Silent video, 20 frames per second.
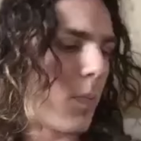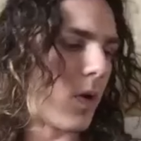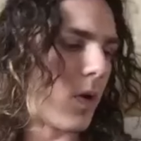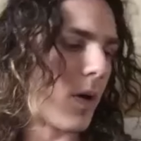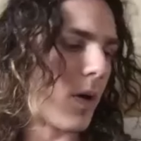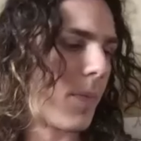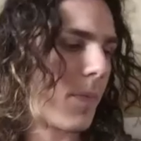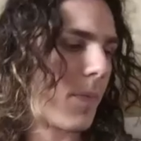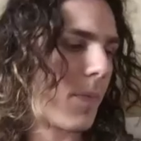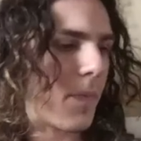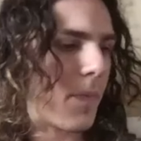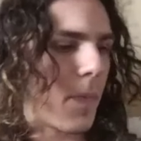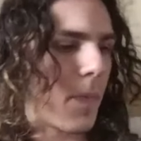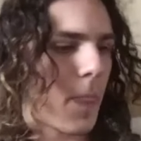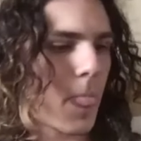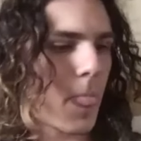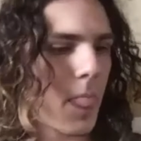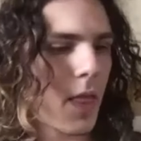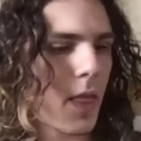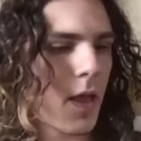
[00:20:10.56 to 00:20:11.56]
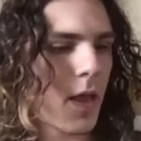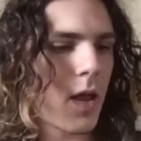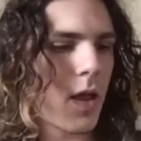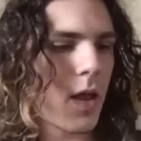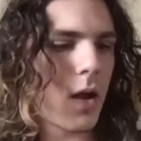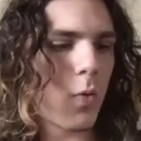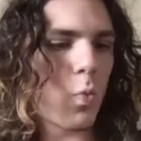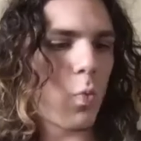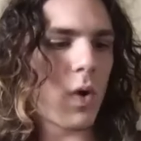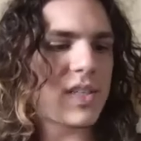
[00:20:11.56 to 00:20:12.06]
popular.
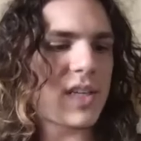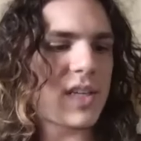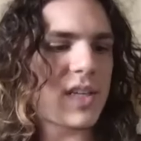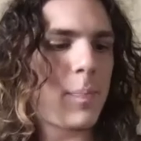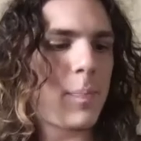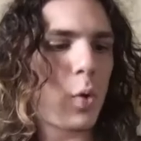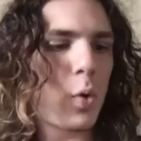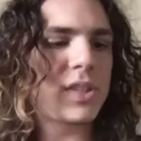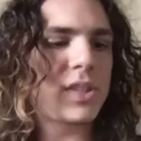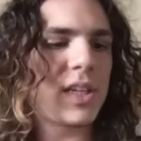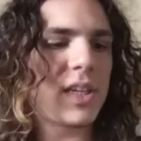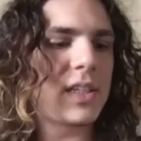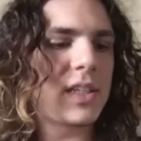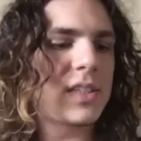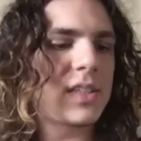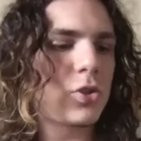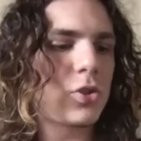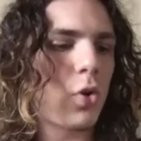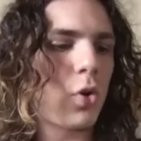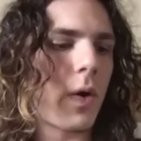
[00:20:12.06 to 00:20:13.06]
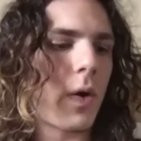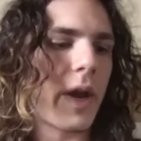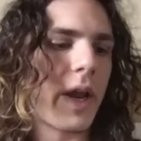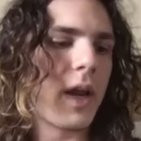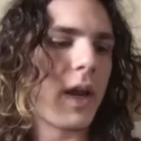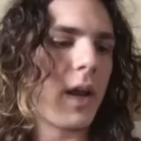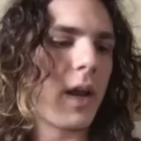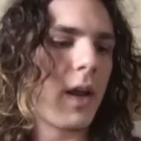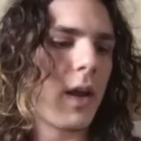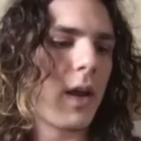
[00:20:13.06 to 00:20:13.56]
Once I posted the
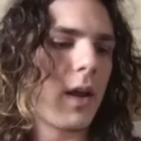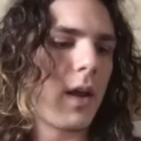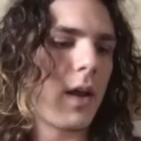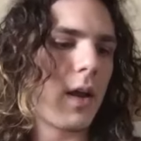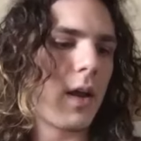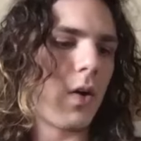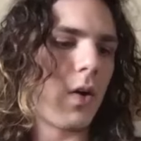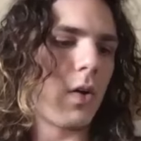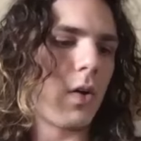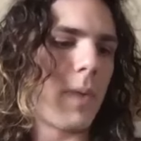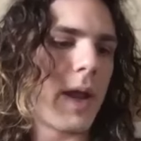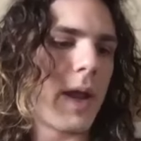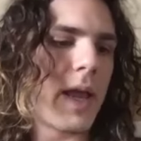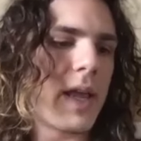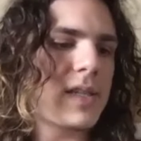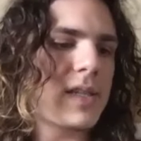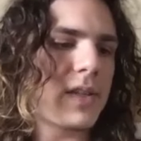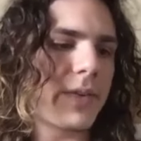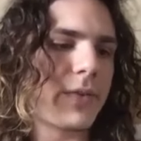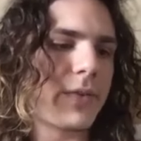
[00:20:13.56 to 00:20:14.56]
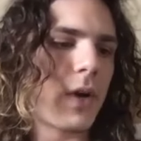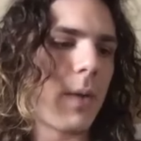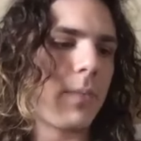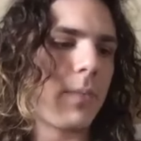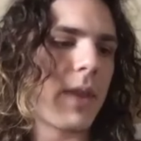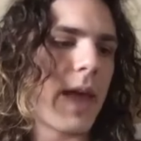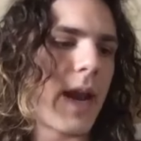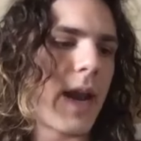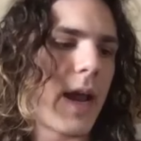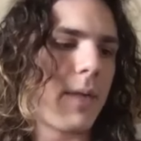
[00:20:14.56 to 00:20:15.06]
story on my Instagram
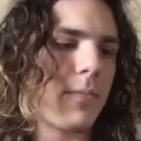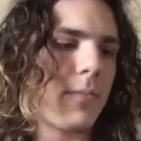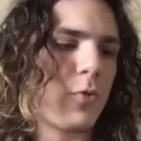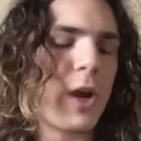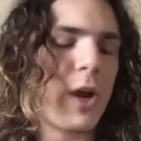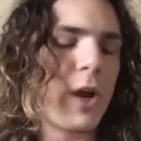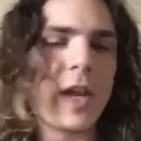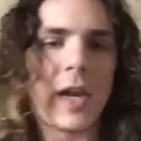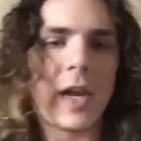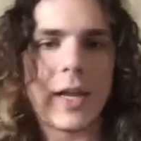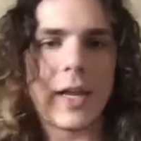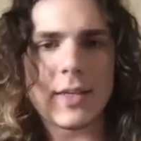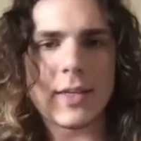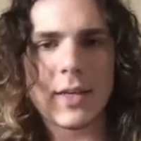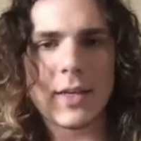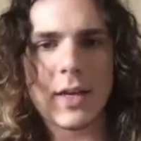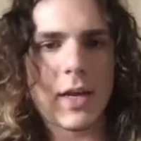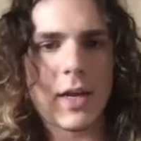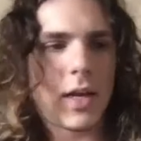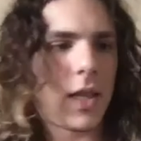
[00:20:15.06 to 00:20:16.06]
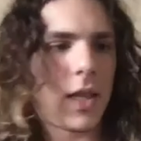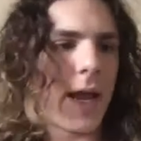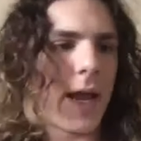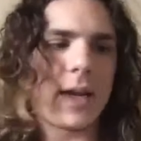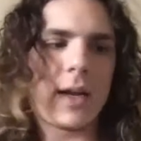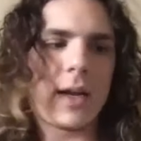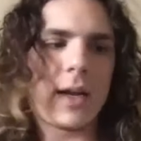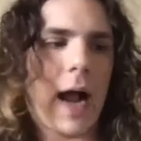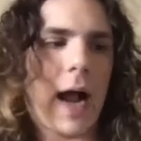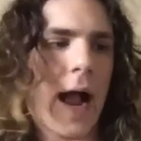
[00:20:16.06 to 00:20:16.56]
that I'm reading it,
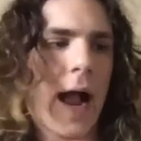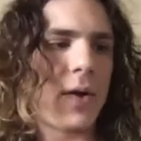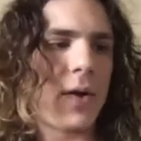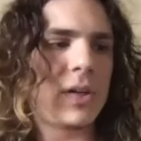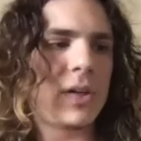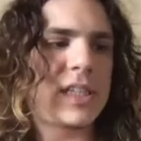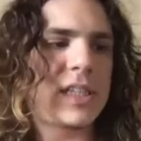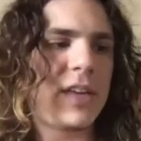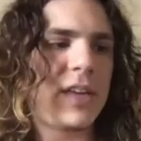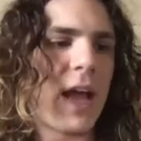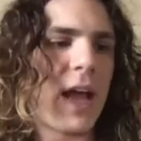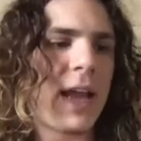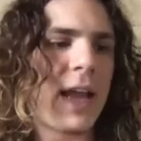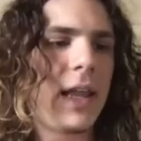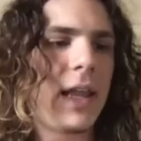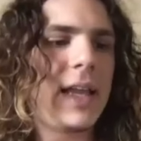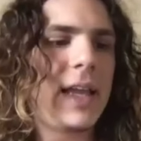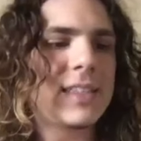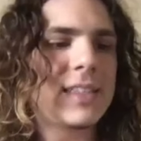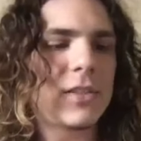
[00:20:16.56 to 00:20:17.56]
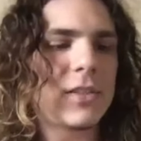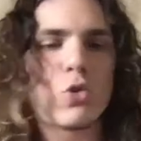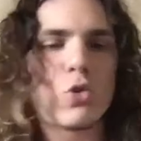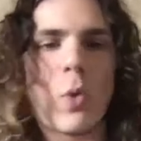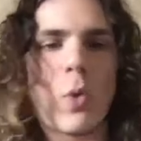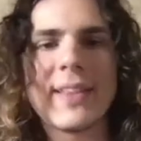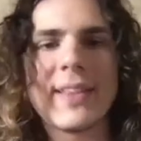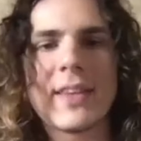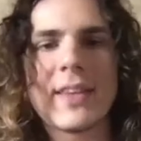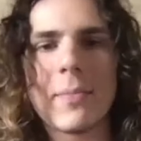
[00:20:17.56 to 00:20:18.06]
like I received at least
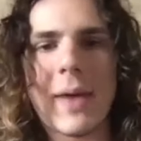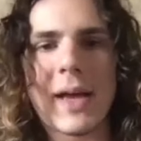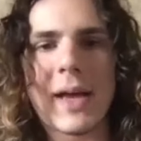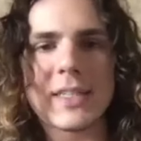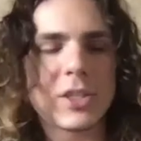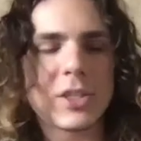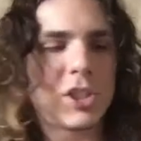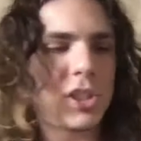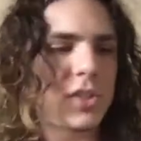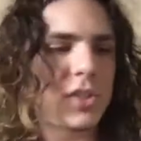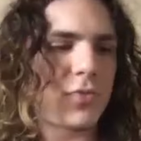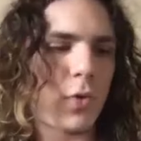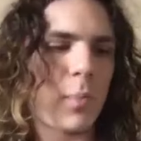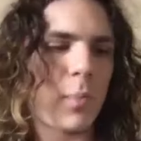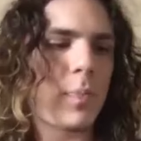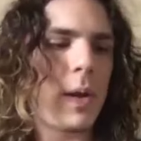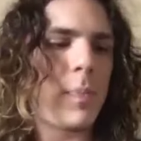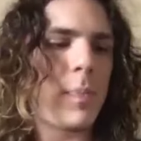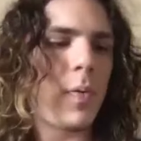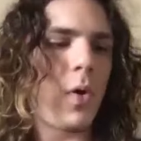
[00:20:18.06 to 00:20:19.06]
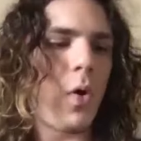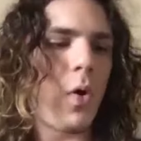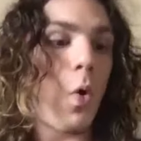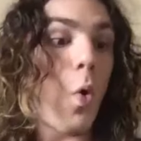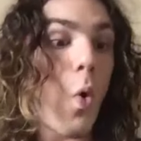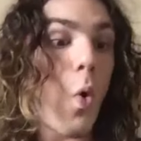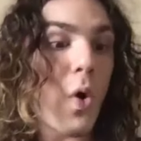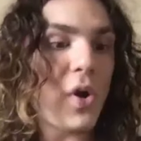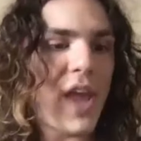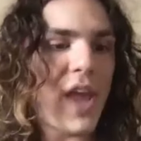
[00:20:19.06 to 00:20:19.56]
20 messages from people.
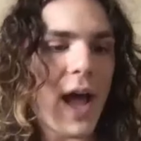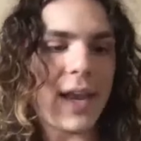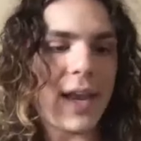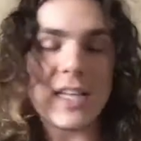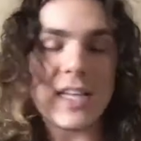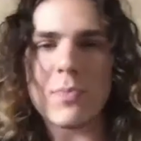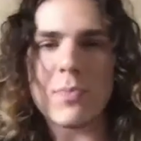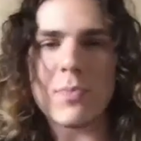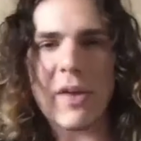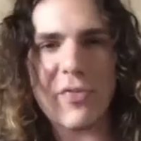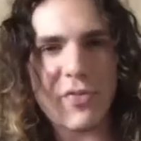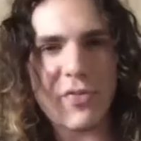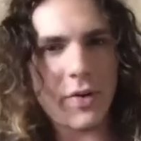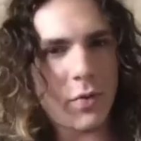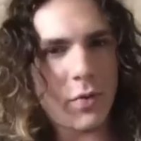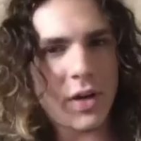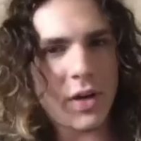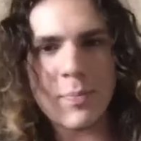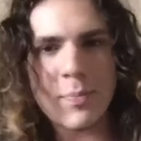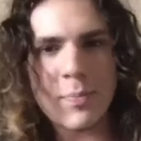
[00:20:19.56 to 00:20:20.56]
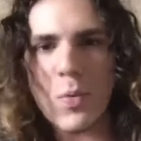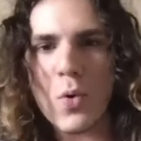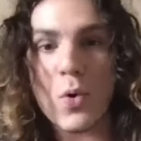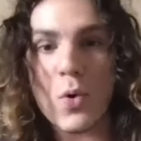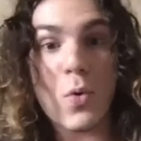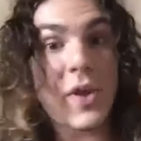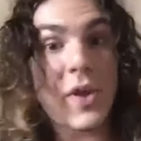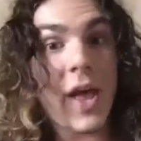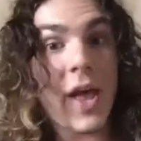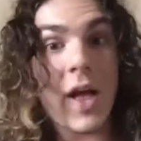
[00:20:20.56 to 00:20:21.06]
Oh yeah, that's my favorite book.
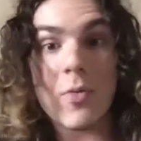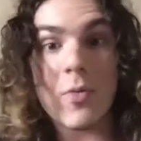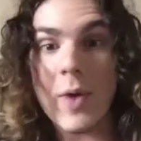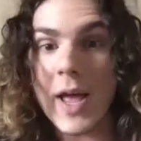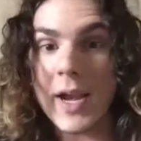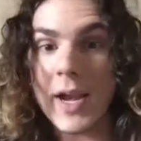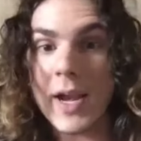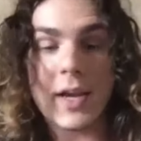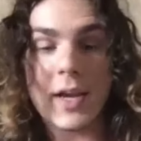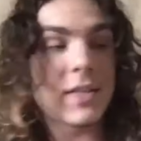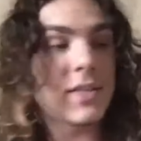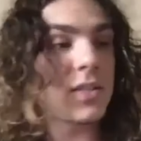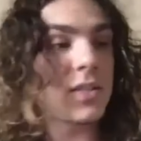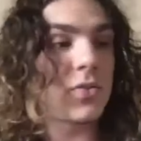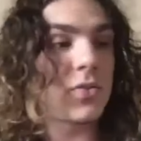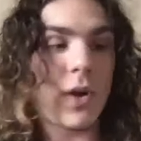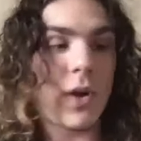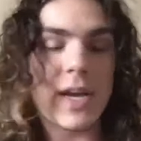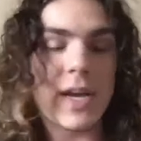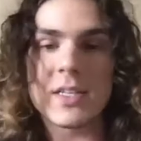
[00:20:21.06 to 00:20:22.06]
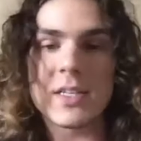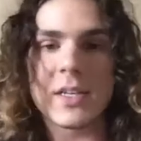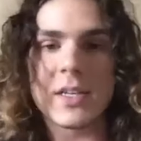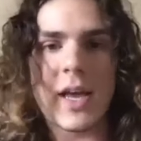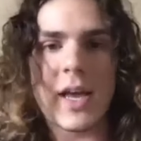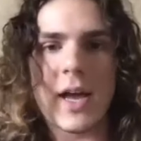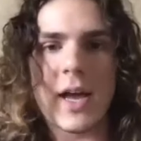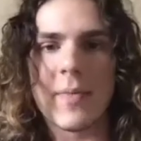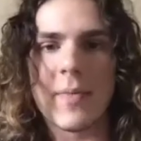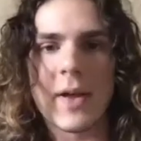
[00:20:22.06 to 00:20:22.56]
Oh yeah, read it. Crazy,
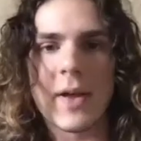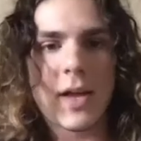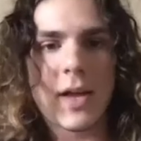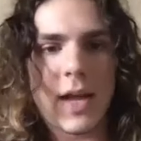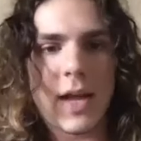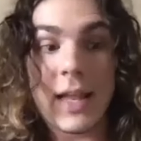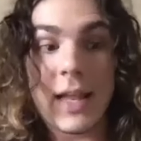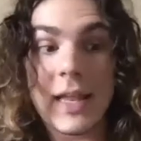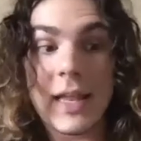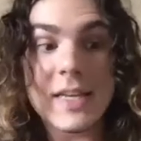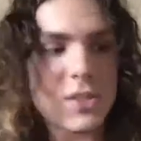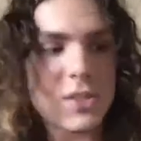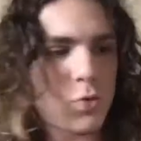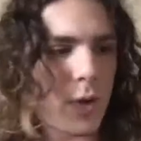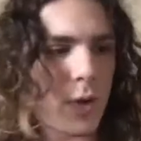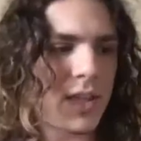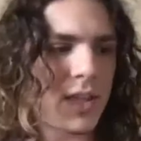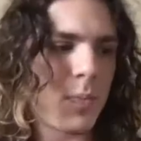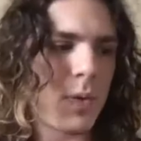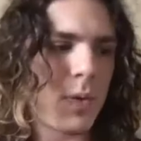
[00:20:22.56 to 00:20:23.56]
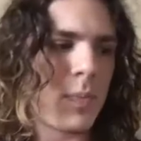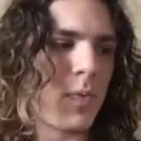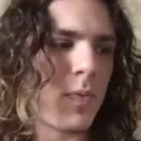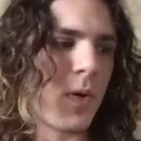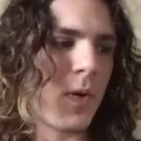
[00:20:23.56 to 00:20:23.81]
yeah. At least 20 people.